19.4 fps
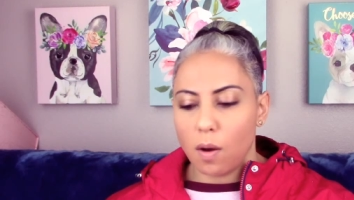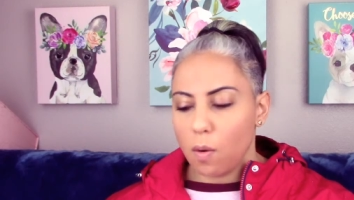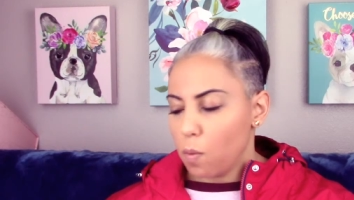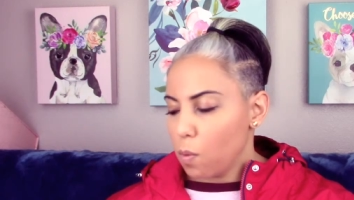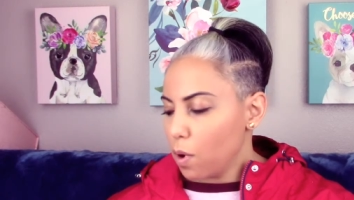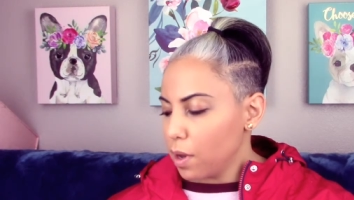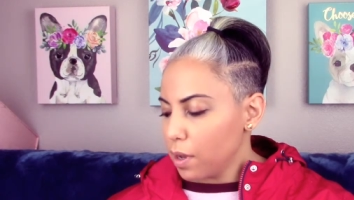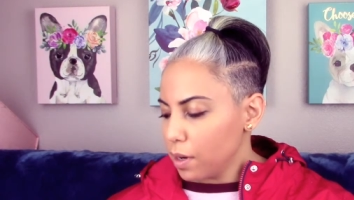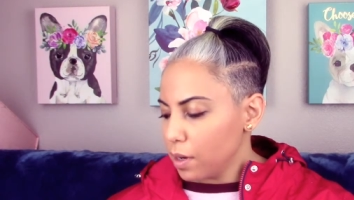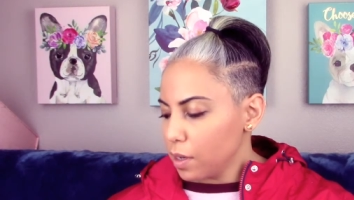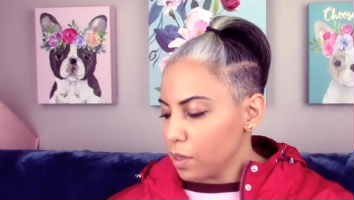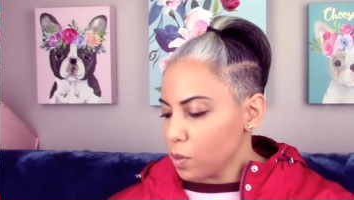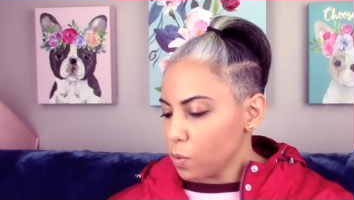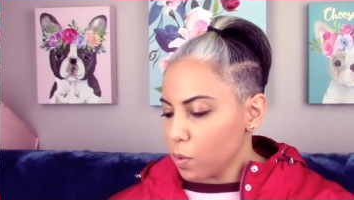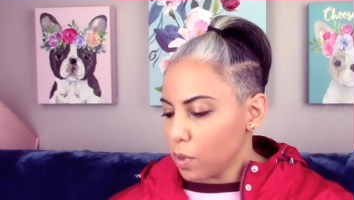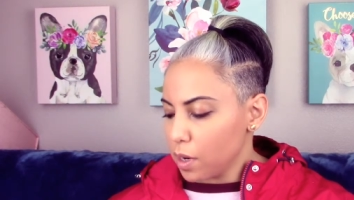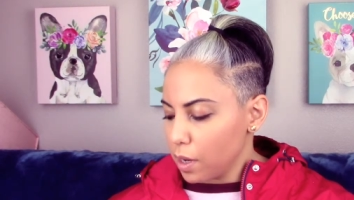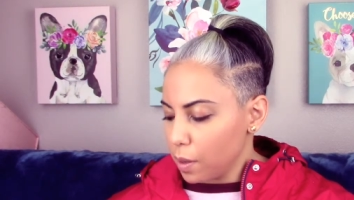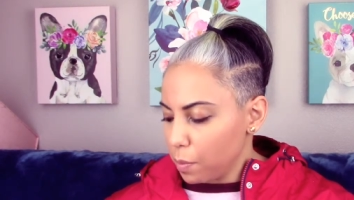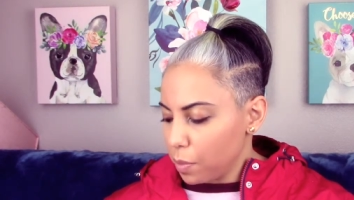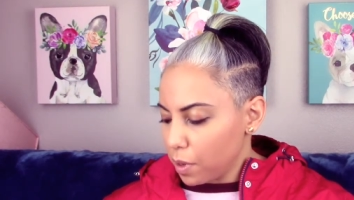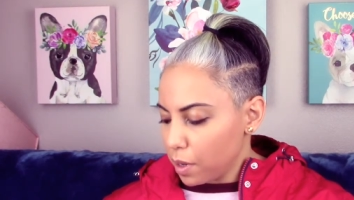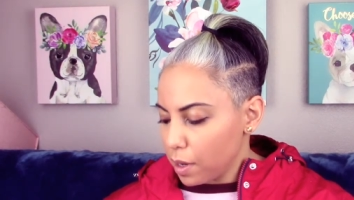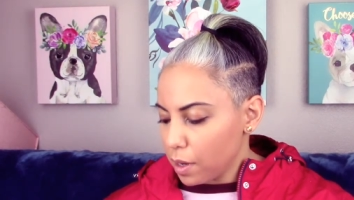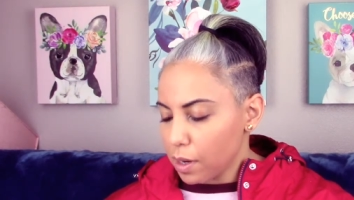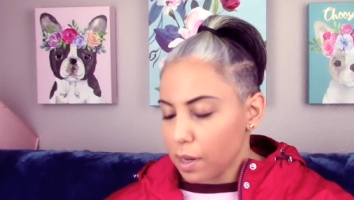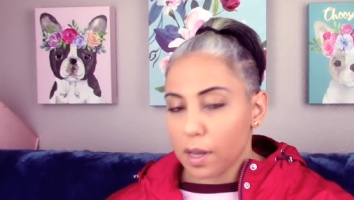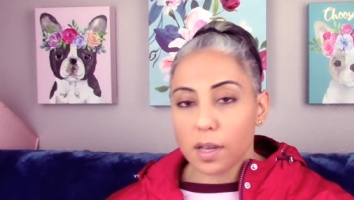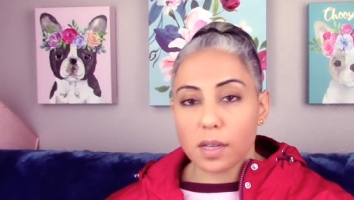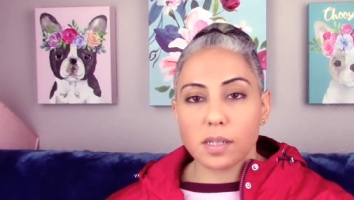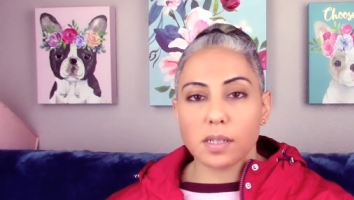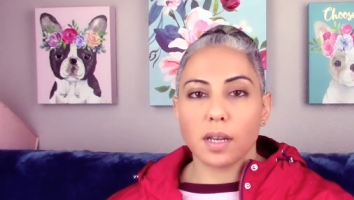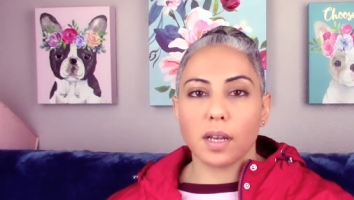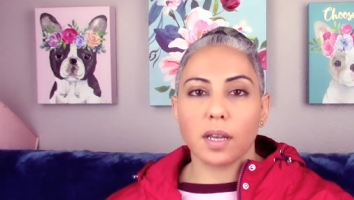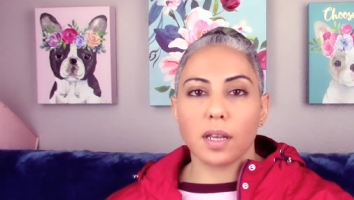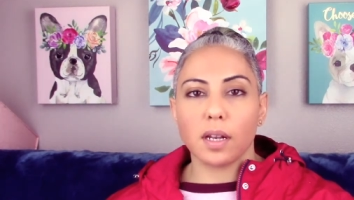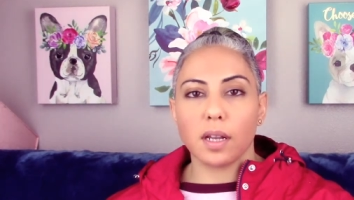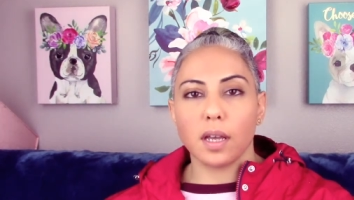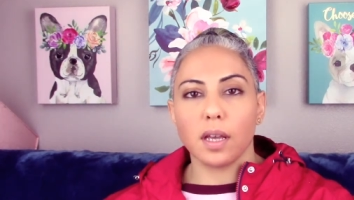One is one I bought uh,
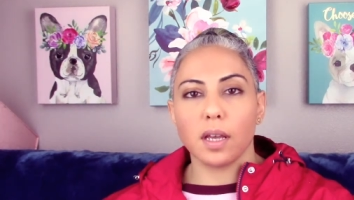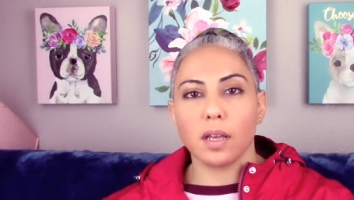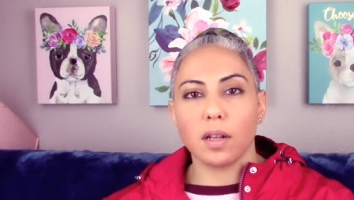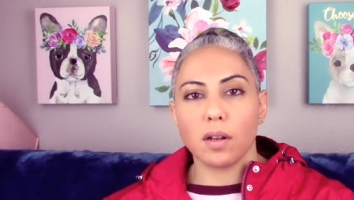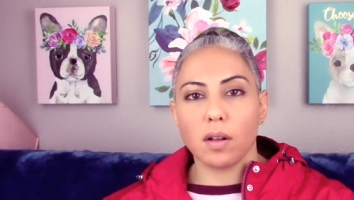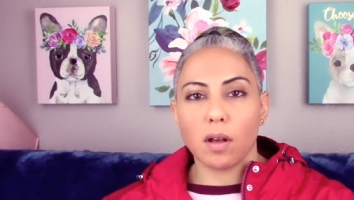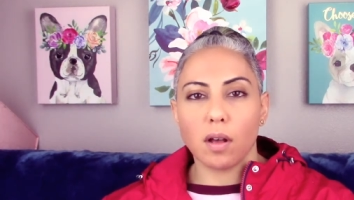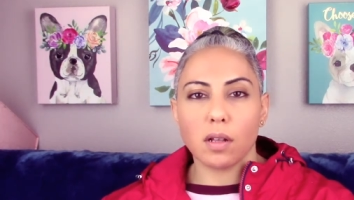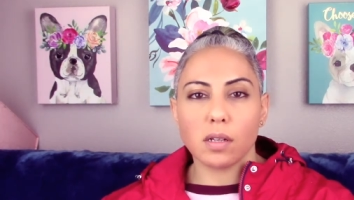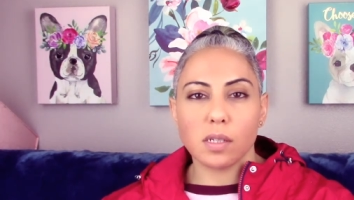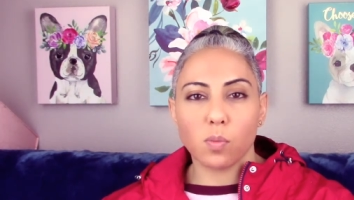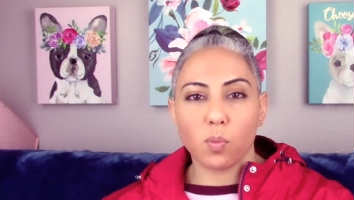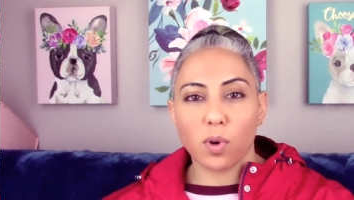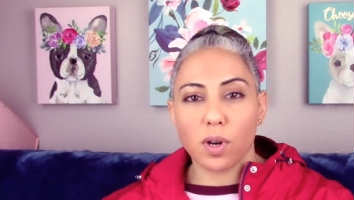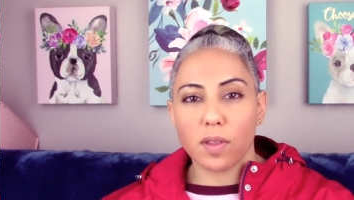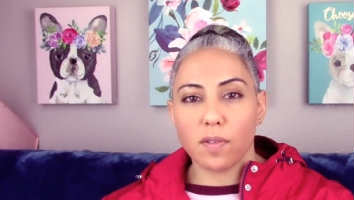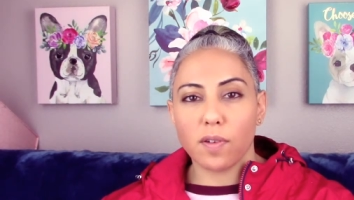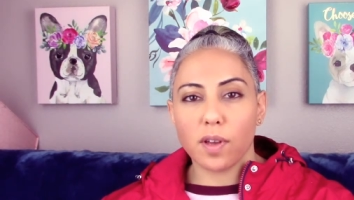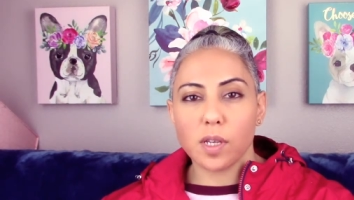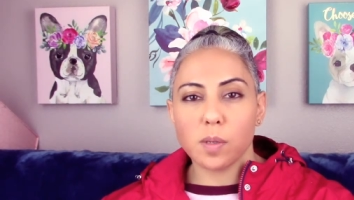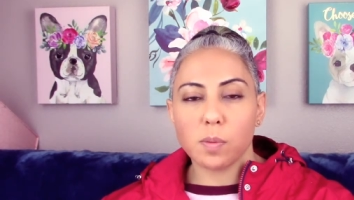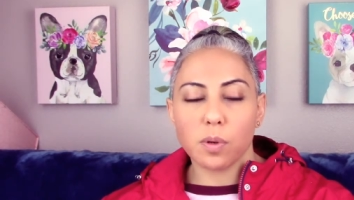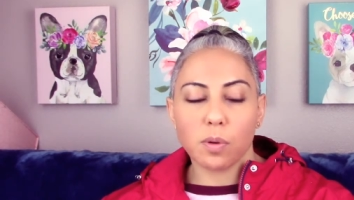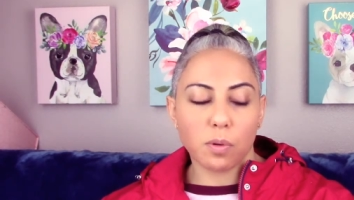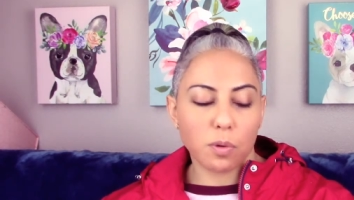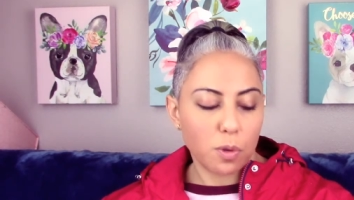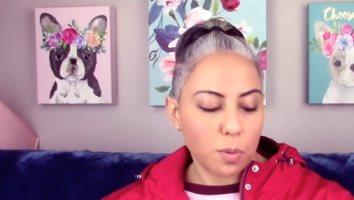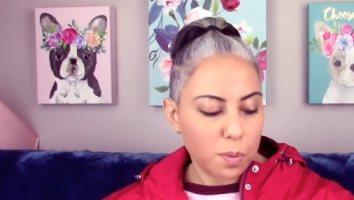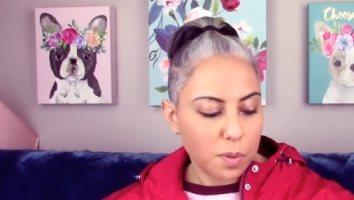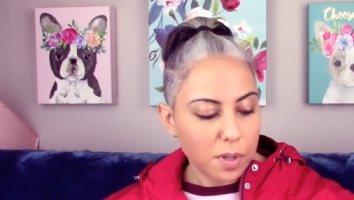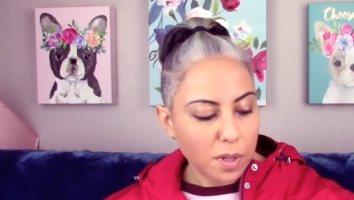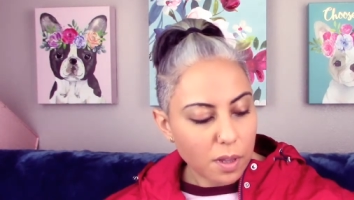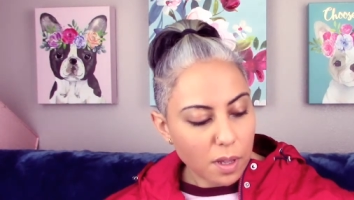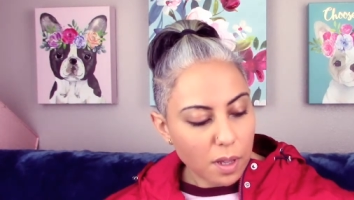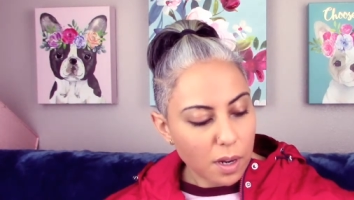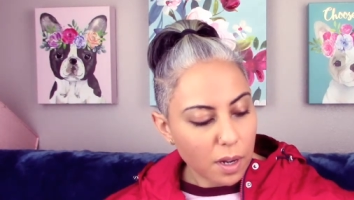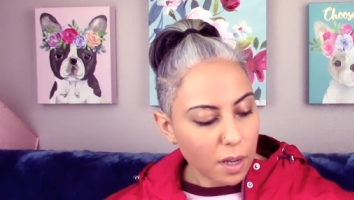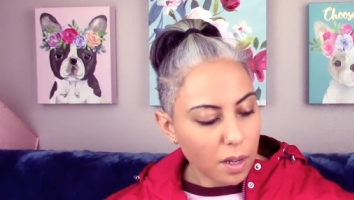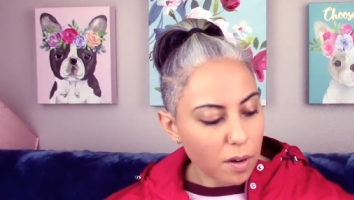secondhand on one of the Facebook groups, and
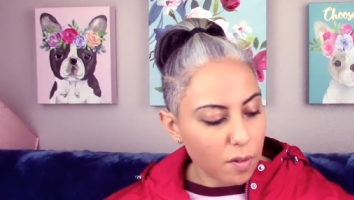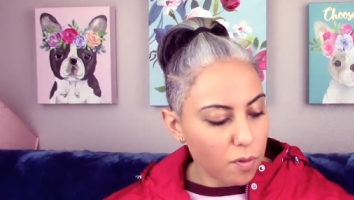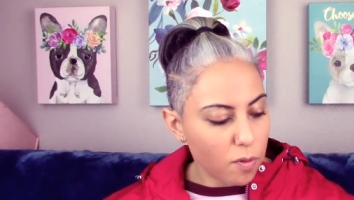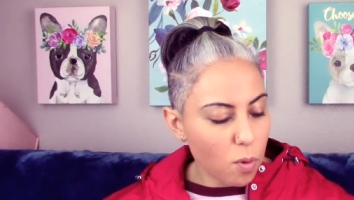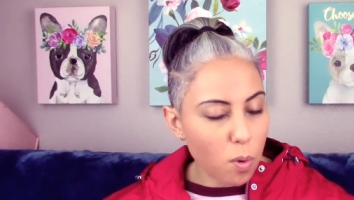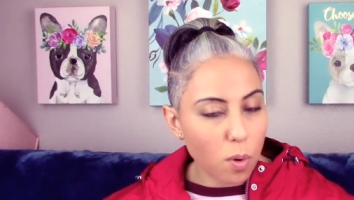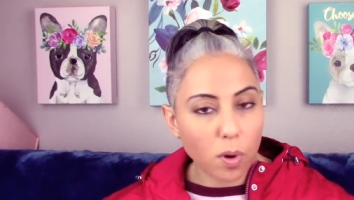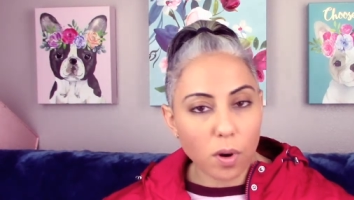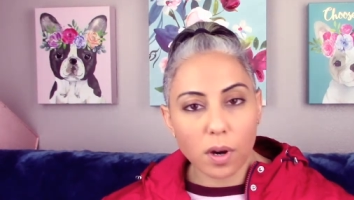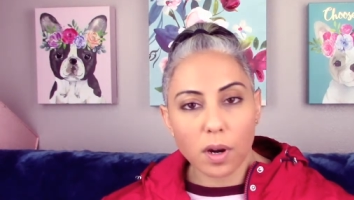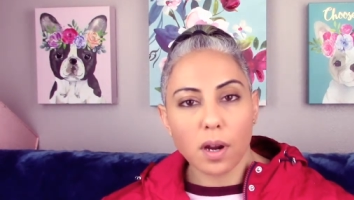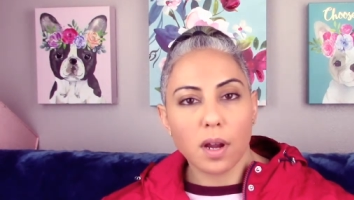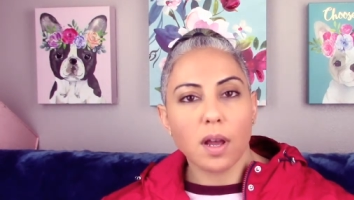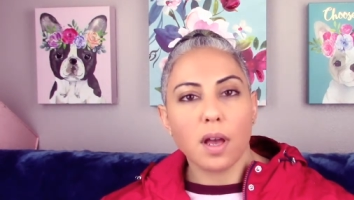then I got a four